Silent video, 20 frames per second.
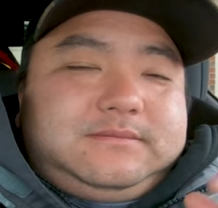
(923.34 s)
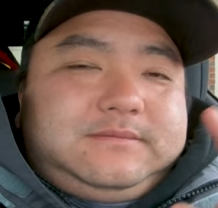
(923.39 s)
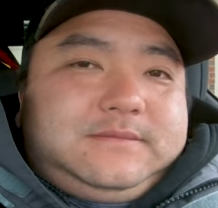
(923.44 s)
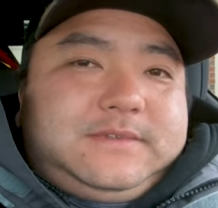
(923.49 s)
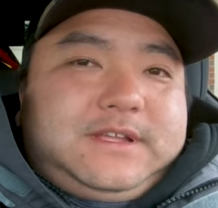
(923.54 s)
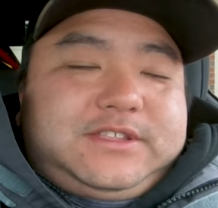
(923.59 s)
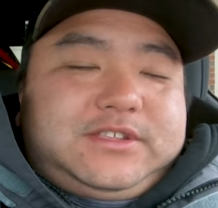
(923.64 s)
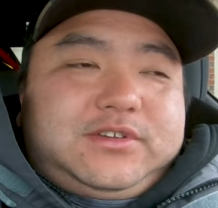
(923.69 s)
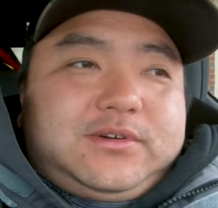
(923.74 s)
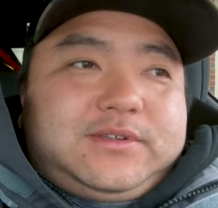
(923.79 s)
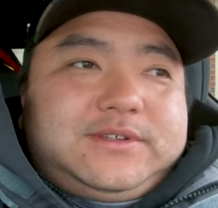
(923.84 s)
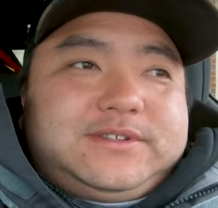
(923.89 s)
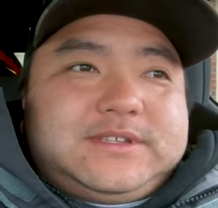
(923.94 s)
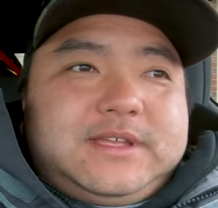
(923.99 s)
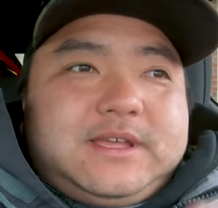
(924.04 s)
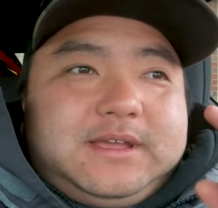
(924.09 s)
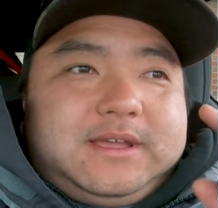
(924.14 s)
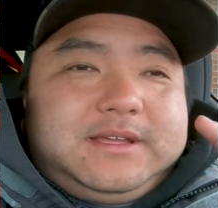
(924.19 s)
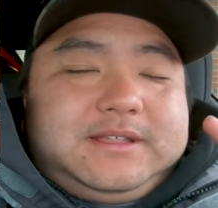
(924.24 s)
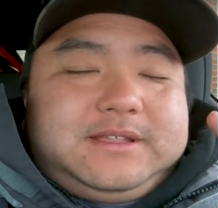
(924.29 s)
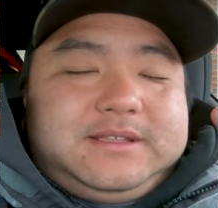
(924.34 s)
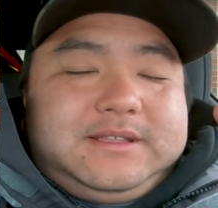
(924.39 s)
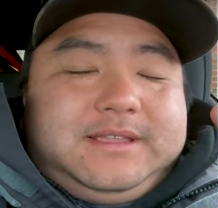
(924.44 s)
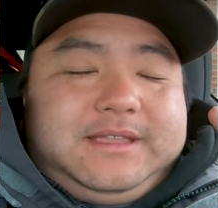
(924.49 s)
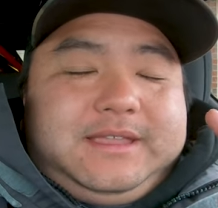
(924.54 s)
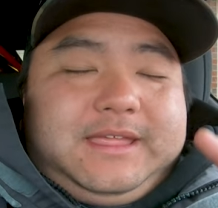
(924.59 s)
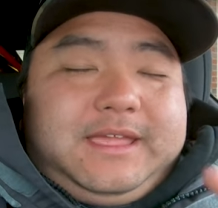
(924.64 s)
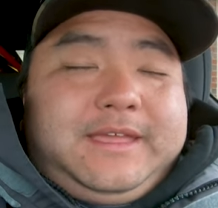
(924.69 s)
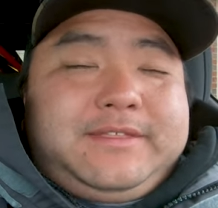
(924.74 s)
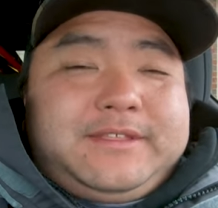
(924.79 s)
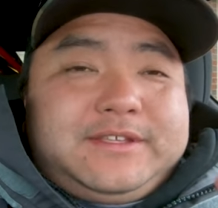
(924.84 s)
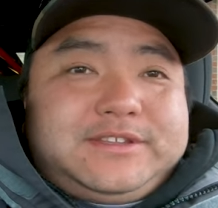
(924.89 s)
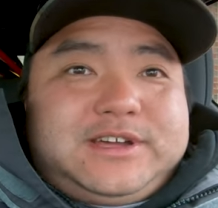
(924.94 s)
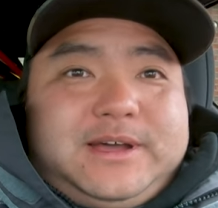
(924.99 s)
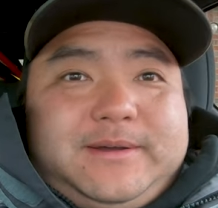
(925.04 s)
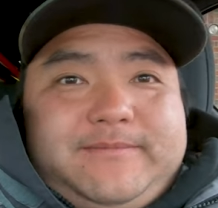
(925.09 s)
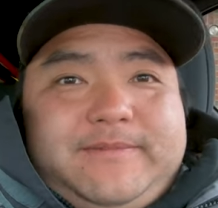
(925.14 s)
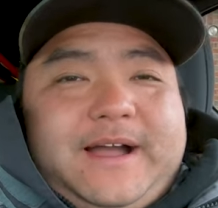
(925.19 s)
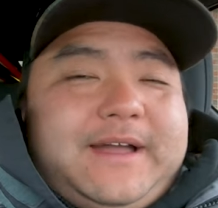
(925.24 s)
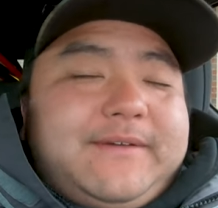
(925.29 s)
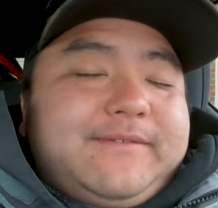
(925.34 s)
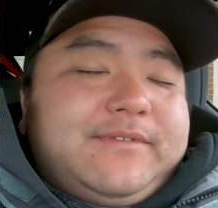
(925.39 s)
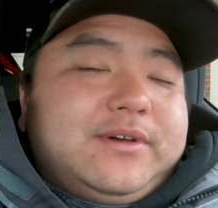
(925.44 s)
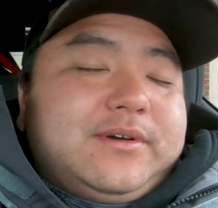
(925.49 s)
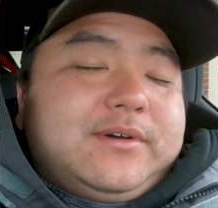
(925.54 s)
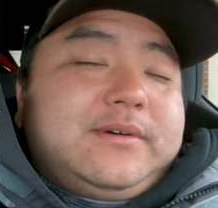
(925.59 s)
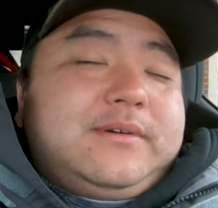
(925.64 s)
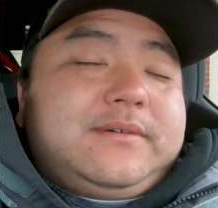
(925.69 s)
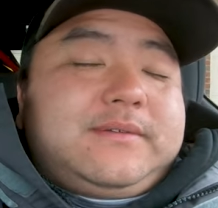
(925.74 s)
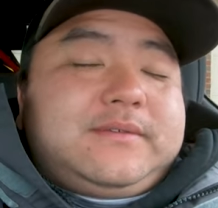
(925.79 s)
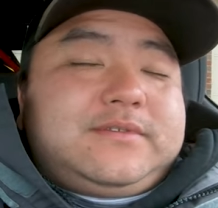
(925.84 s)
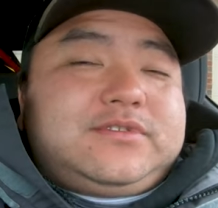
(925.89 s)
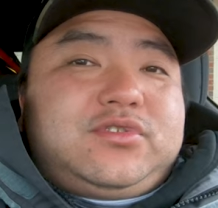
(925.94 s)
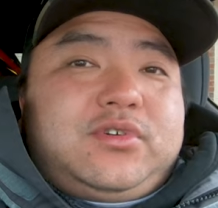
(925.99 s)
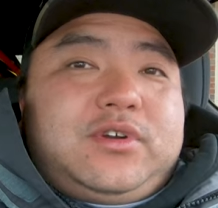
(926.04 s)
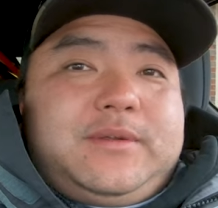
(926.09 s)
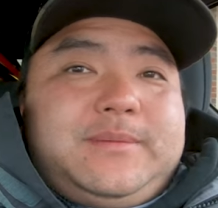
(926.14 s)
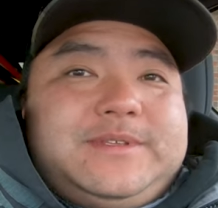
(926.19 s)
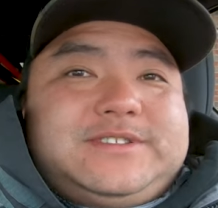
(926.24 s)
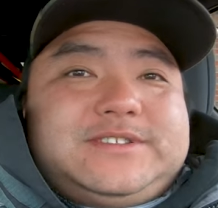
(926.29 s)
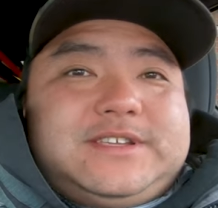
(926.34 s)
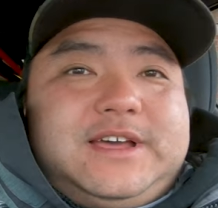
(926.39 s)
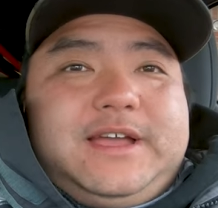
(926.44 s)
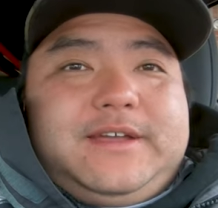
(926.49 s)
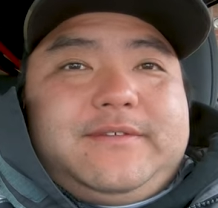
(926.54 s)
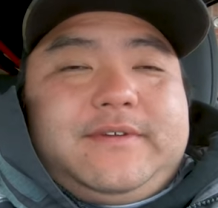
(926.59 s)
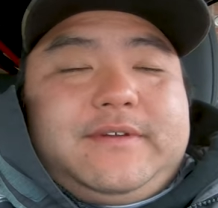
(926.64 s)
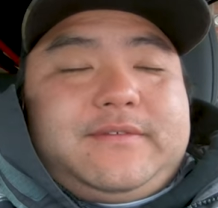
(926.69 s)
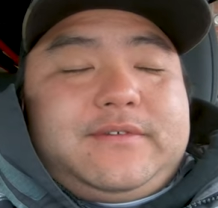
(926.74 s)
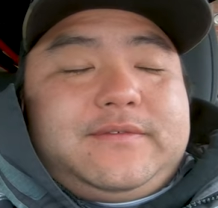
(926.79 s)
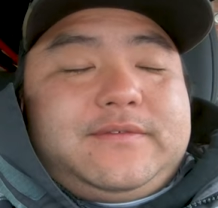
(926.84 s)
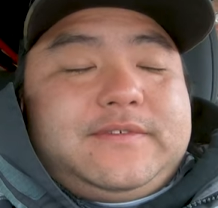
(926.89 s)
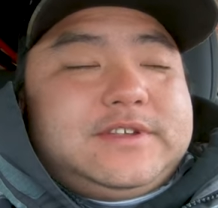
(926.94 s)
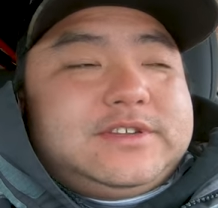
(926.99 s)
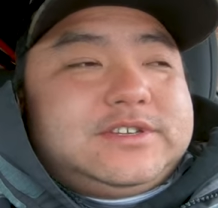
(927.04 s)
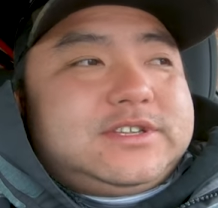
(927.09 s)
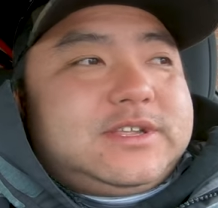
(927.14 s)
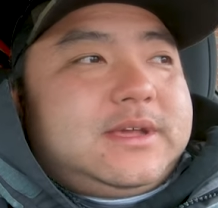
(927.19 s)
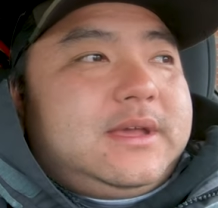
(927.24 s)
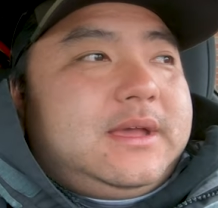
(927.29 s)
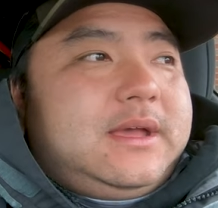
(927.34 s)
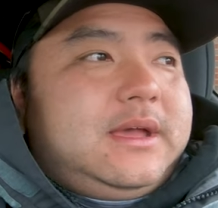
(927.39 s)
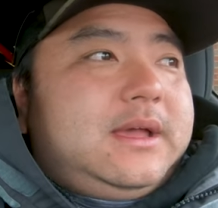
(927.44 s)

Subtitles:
Not the coldest. In the top five, though, tournaments I've ever fished.